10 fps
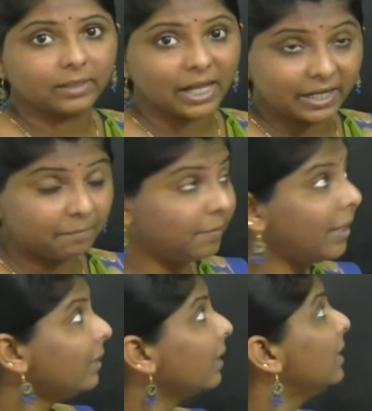I
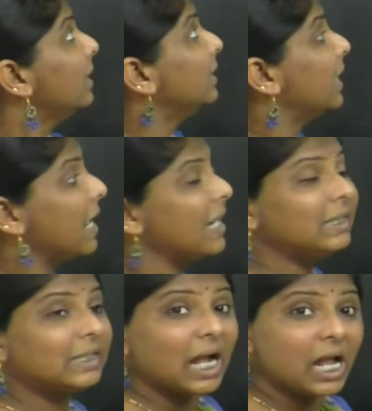repeat, the
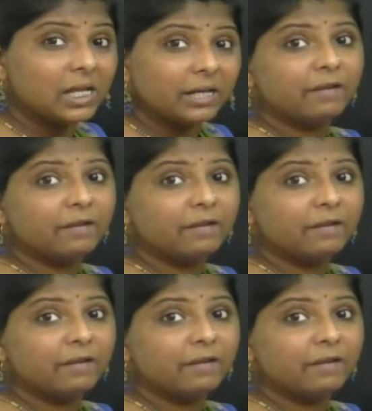entire